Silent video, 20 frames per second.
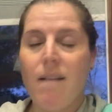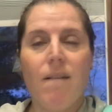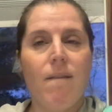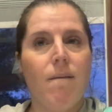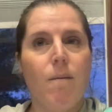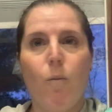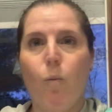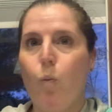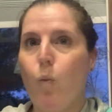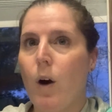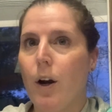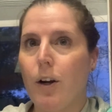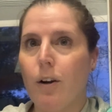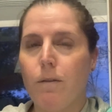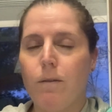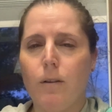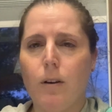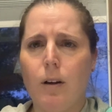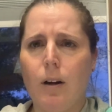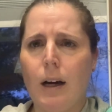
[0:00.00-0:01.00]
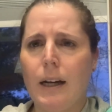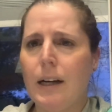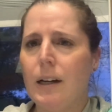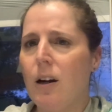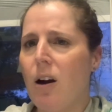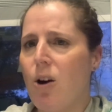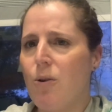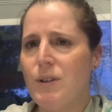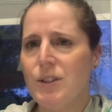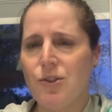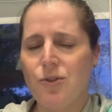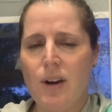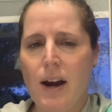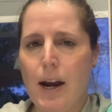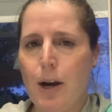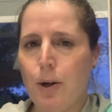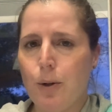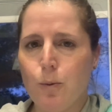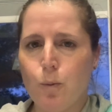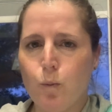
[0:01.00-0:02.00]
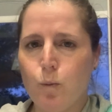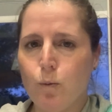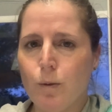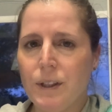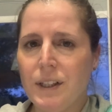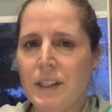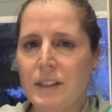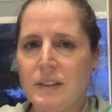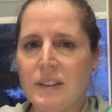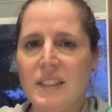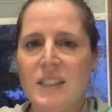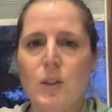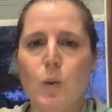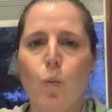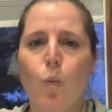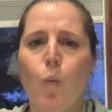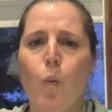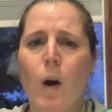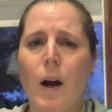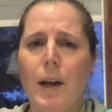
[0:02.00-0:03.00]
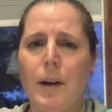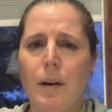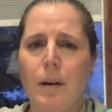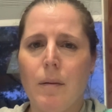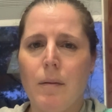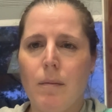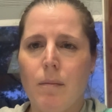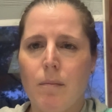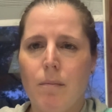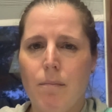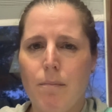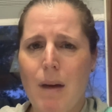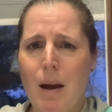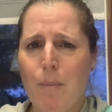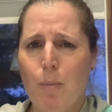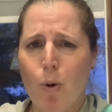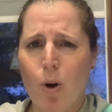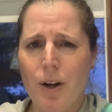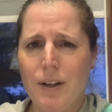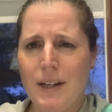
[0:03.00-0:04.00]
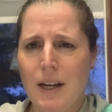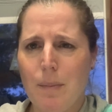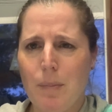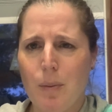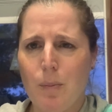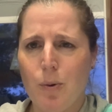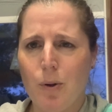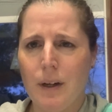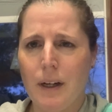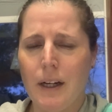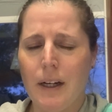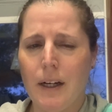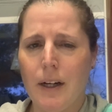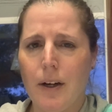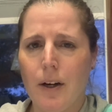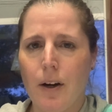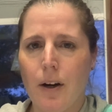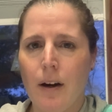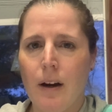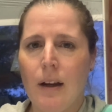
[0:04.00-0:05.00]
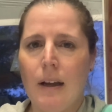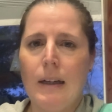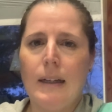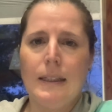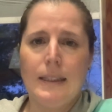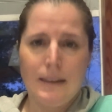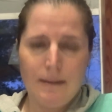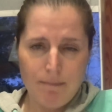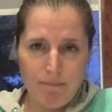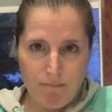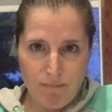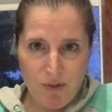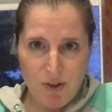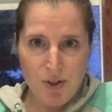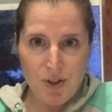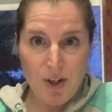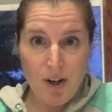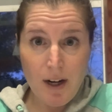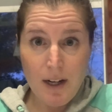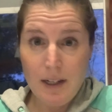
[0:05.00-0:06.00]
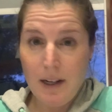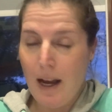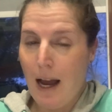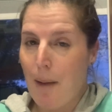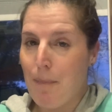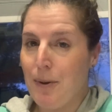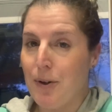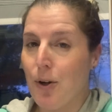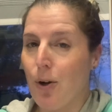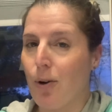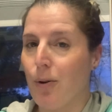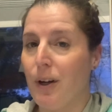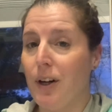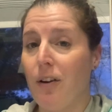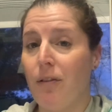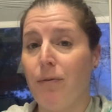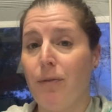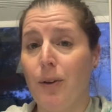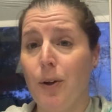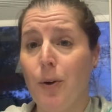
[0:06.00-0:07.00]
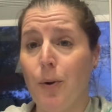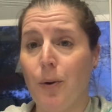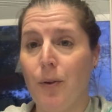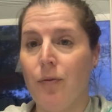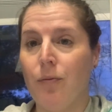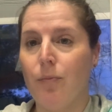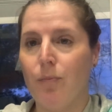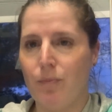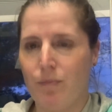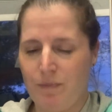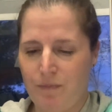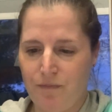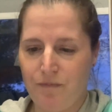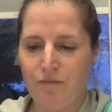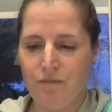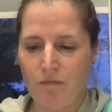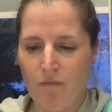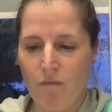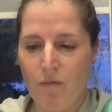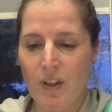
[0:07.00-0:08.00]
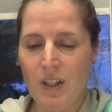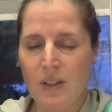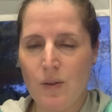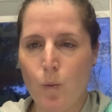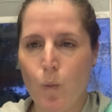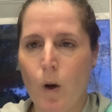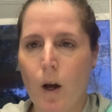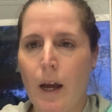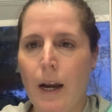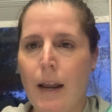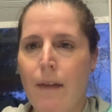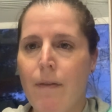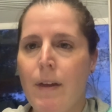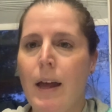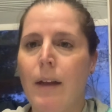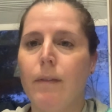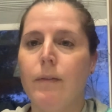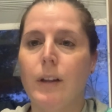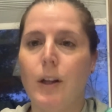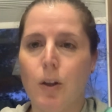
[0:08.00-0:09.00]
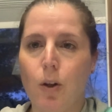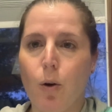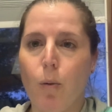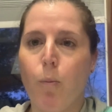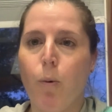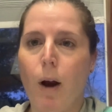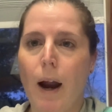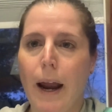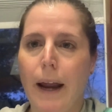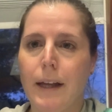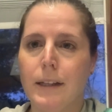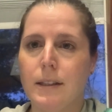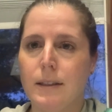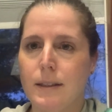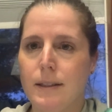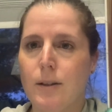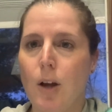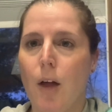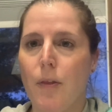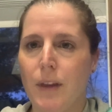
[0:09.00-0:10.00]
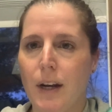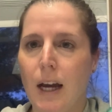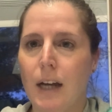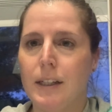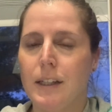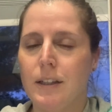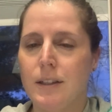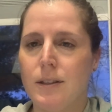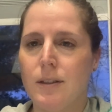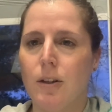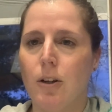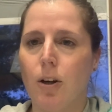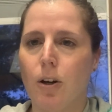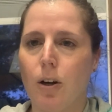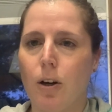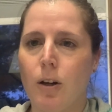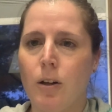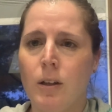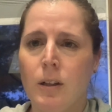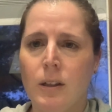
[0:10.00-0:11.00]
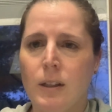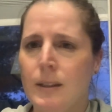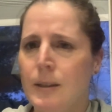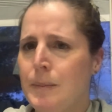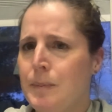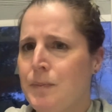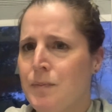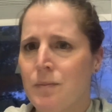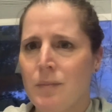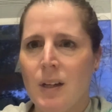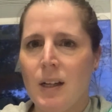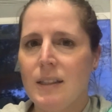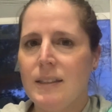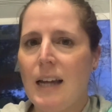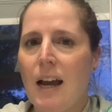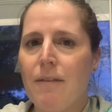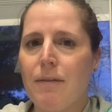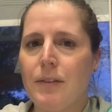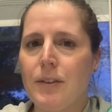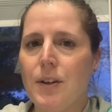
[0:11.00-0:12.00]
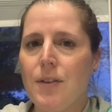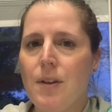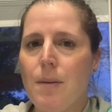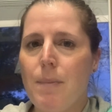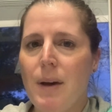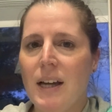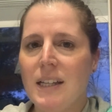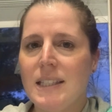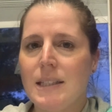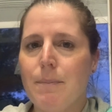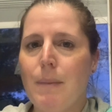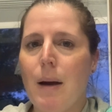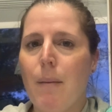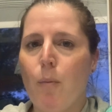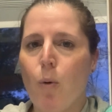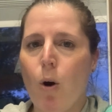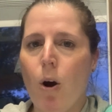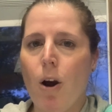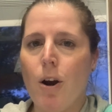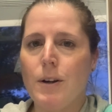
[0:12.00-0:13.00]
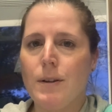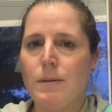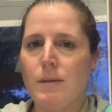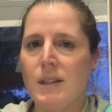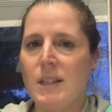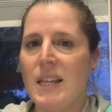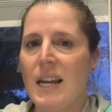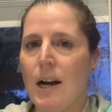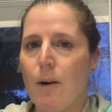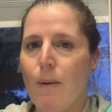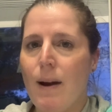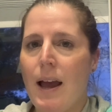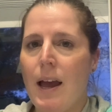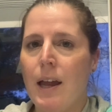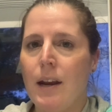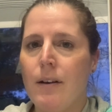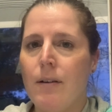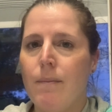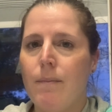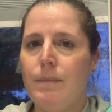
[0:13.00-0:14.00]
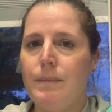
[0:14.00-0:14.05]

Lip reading: Wonderful. I always try to read at least one memoir type of book a year. This year I happened to read a few, and this one and then Lil O'Brien's Not That I'd Kiss a Girl. Definitely the best memoirs that I read